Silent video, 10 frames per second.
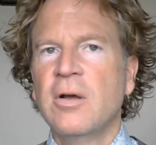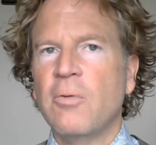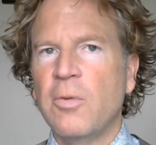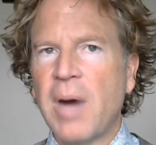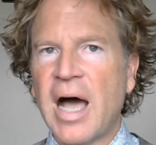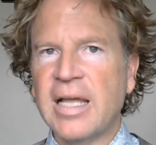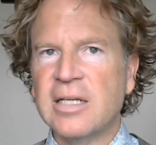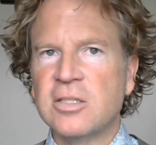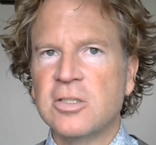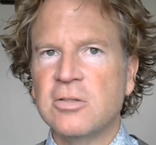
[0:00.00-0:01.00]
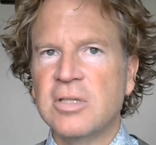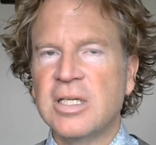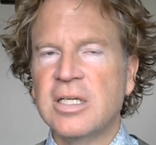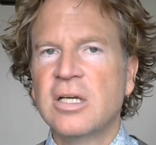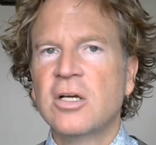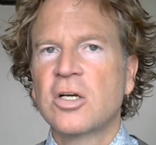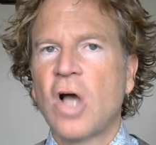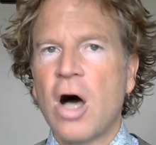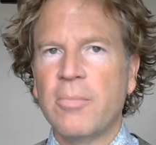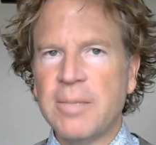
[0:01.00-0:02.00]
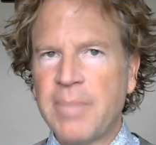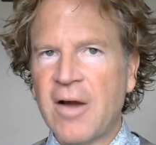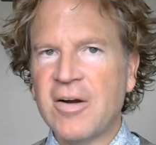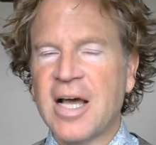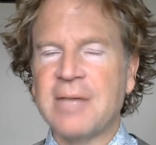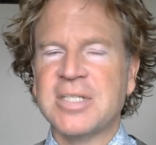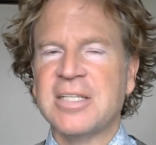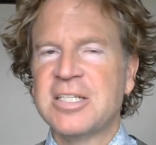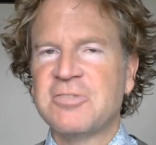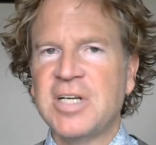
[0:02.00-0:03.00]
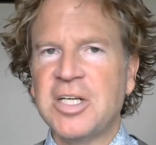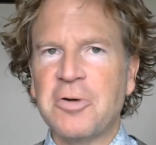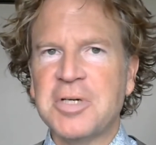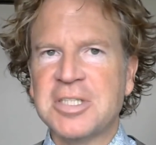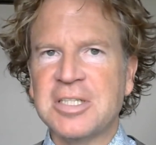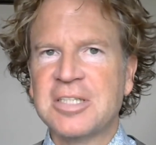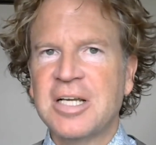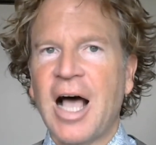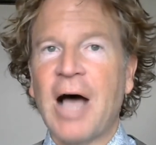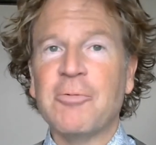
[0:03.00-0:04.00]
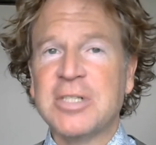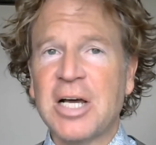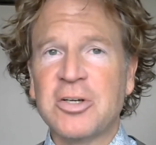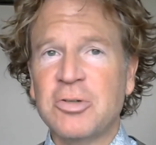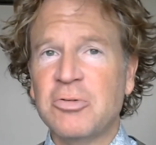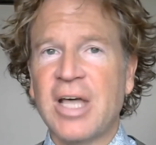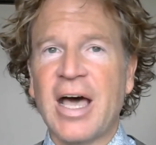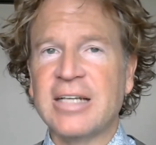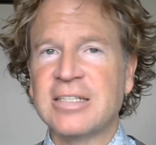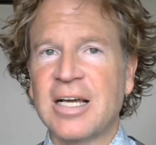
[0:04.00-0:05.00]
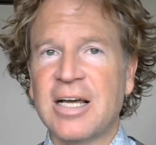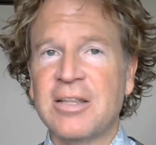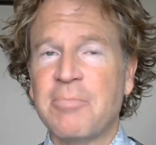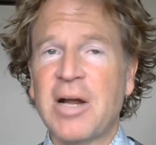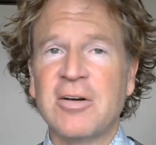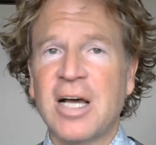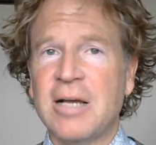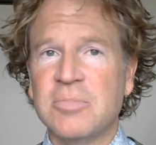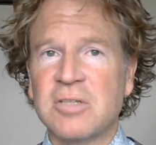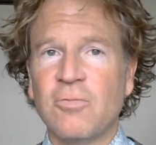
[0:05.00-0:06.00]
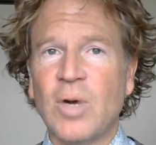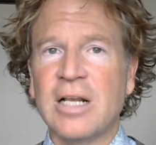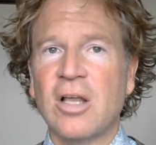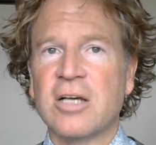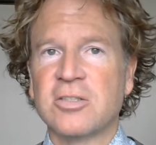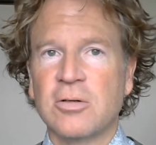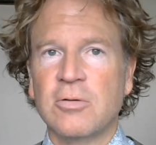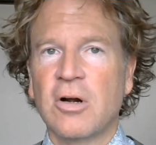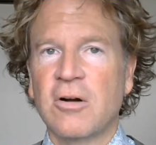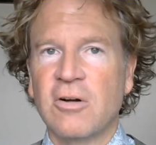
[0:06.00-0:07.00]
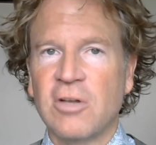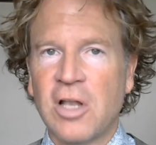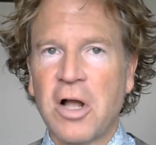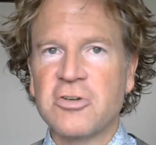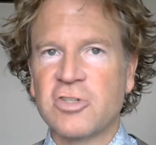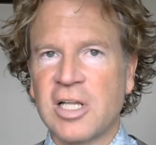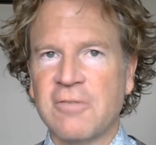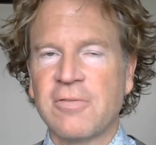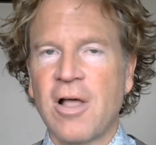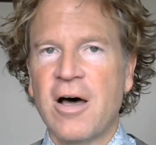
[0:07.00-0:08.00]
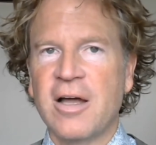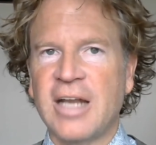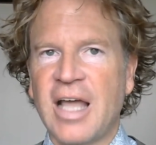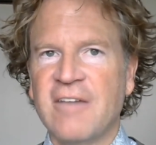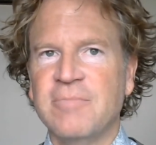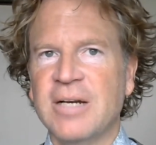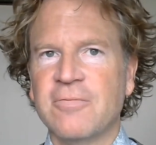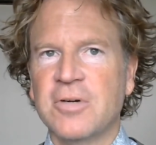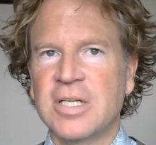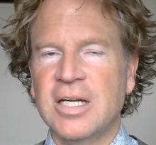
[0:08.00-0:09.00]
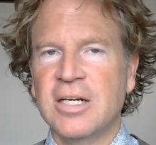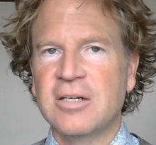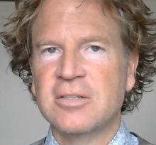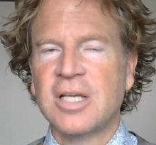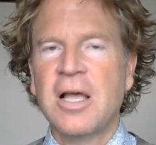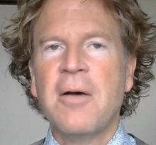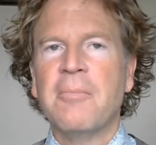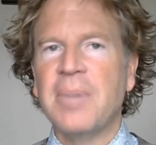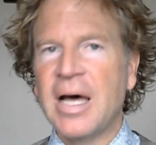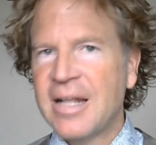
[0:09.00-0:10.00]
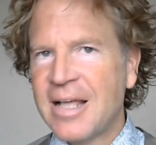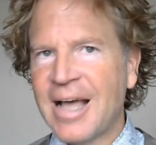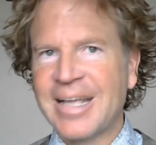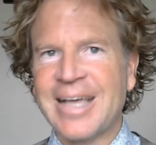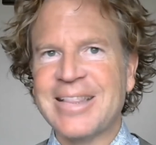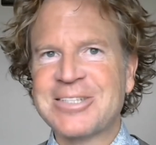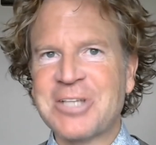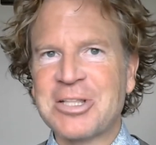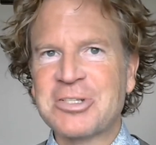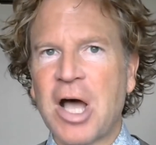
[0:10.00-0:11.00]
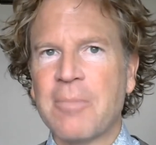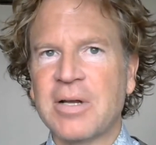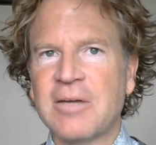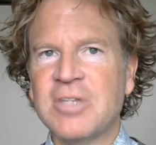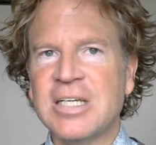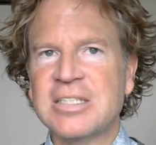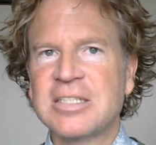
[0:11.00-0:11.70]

buy into the common paradigms. And this video isn't, I would tell you that the paradigms of weight loss are largely flawed and have been for years. But again, that's not the topic of this.